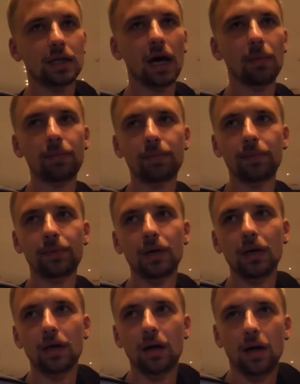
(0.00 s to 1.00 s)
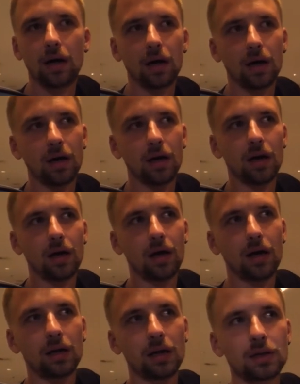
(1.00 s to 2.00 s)
up,
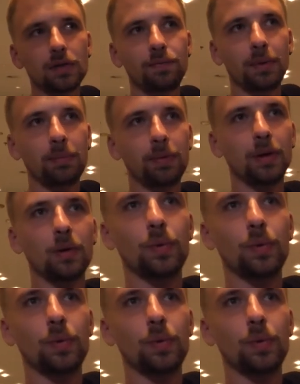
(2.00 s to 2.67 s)
uh, lots of people